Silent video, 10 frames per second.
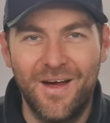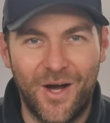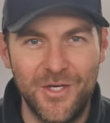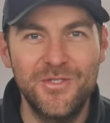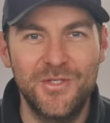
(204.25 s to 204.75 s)

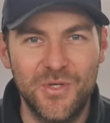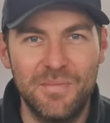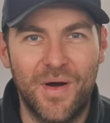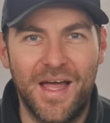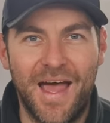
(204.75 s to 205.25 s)
I used to do
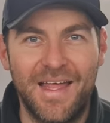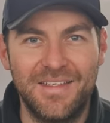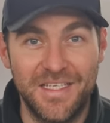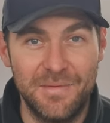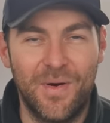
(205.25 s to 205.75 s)
it by
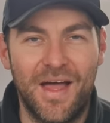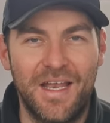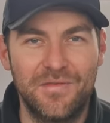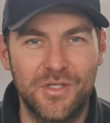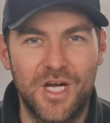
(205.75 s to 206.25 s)
hand, did it by
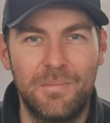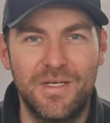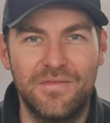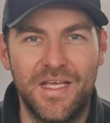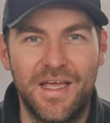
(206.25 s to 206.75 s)
hand for a
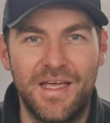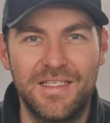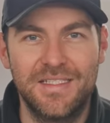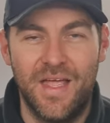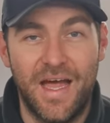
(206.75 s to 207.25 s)
couple of
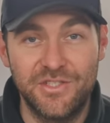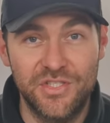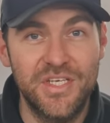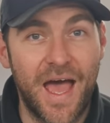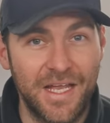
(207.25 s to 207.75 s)
years, and
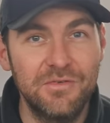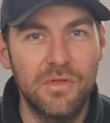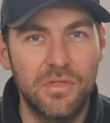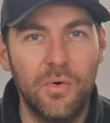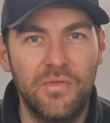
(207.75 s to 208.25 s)
just hadn't
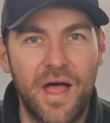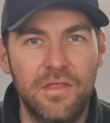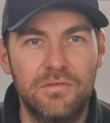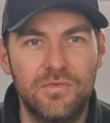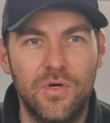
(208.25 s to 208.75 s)
thought
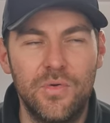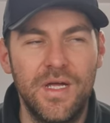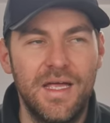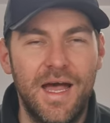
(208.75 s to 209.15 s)
that through,